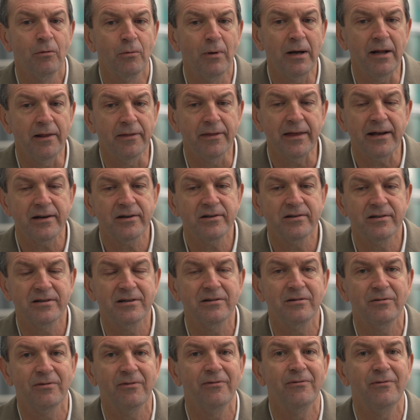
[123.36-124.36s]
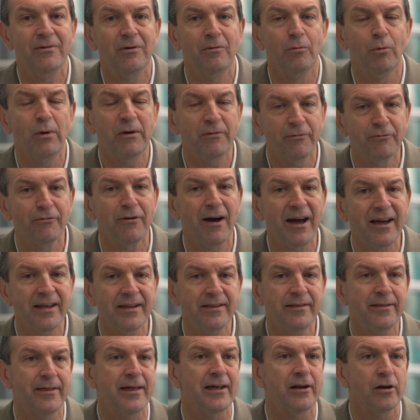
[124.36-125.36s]
Well, that, we
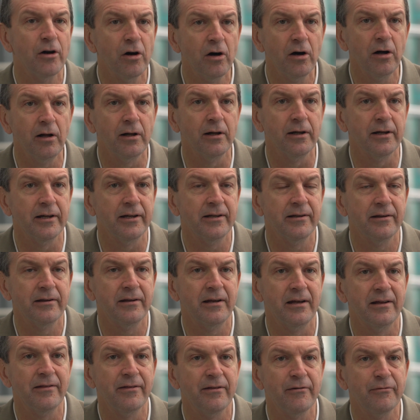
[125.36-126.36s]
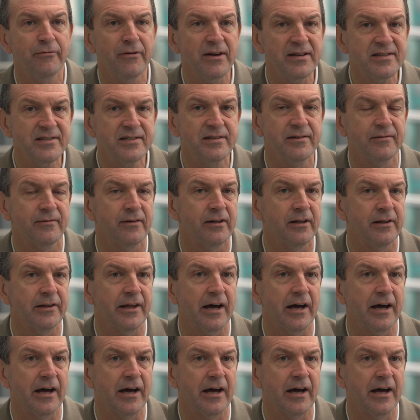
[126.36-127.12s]
find that all in, in the festival